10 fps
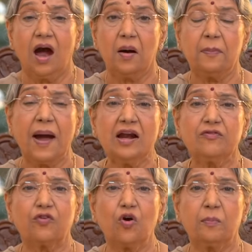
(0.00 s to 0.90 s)
Apart
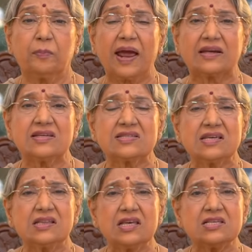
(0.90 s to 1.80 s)
from
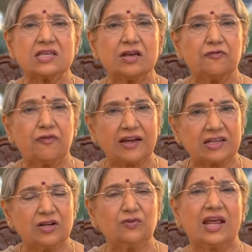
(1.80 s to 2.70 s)
practicing these
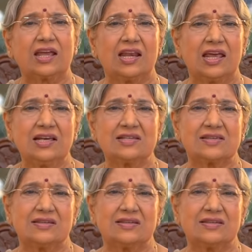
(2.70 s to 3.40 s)
effective techniques,